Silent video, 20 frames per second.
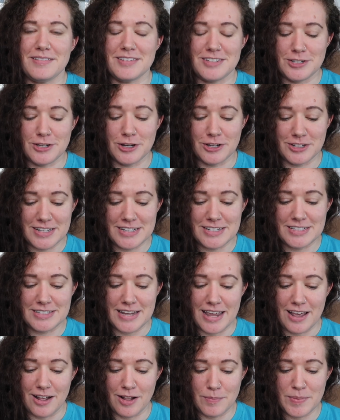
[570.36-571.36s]
took this
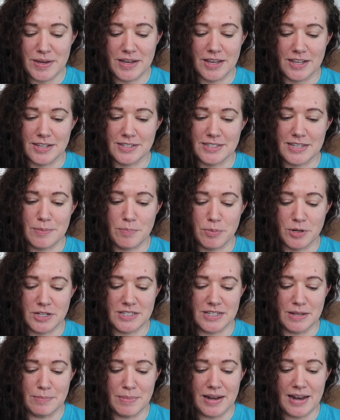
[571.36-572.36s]
sale because he puts
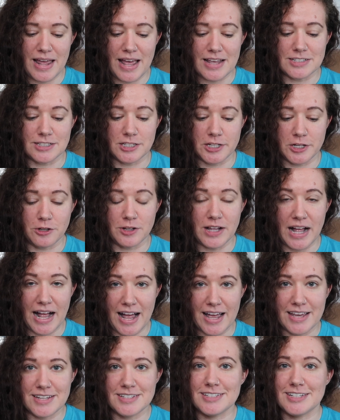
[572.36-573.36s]
them in as little
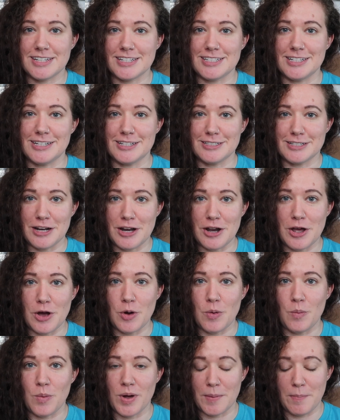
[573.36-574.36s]
guys because he doesn't
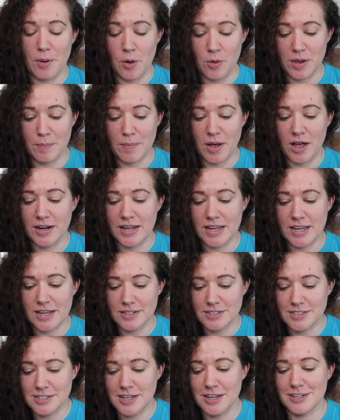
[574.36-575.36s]
know what a Pokemon
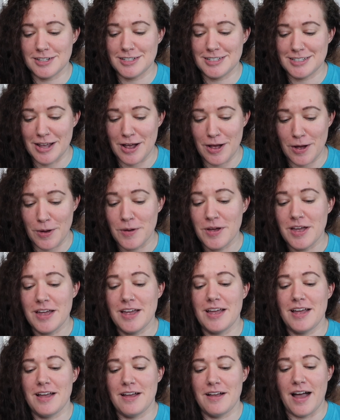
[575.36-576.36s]
is. So
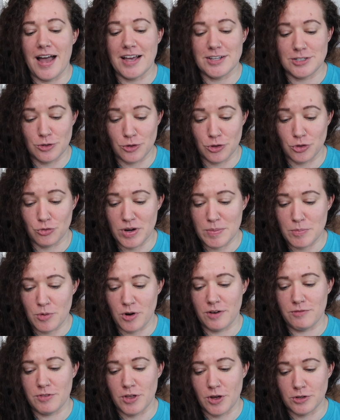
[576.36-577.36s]
I sold 3
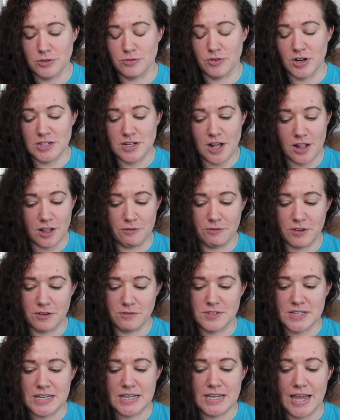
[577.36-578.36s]
more of those for
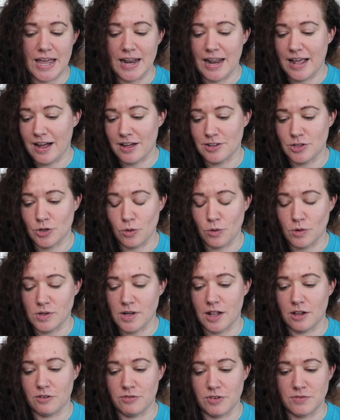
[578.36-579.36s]
$1.50, and I got the whole
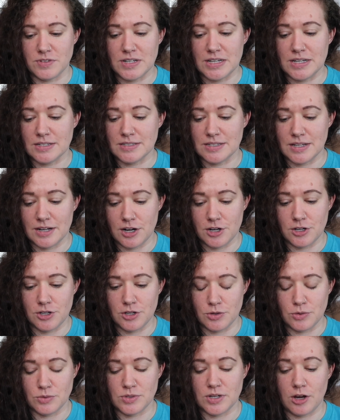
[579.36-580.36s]
$1.50 because they didn't
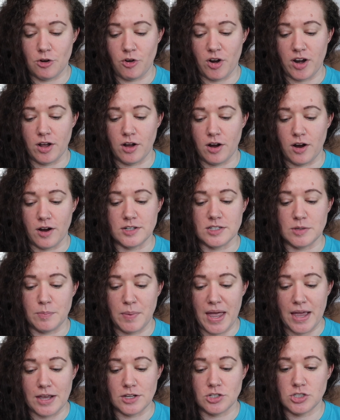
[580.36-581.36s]
use a credit card to
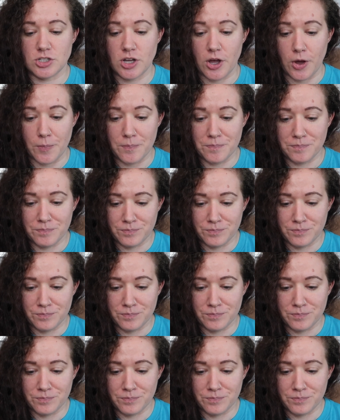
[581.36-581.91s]
pay. So